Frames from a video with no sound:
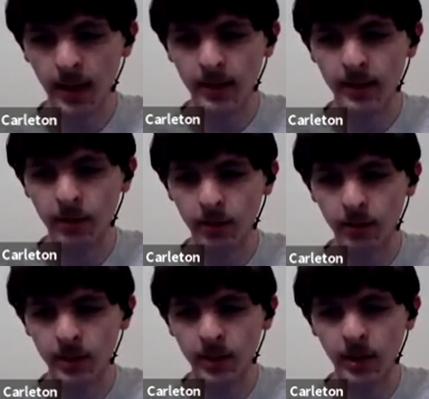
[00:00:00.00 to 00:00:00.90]
it
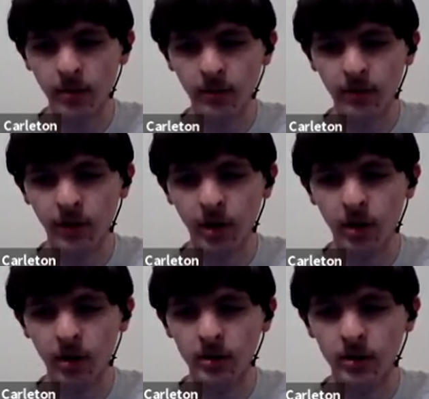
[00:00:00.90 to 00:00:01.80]
will continue to
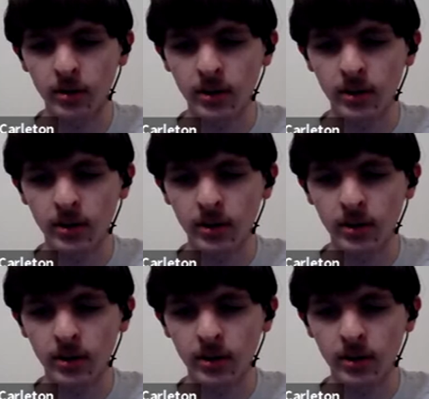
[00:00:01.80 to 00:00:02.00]
fall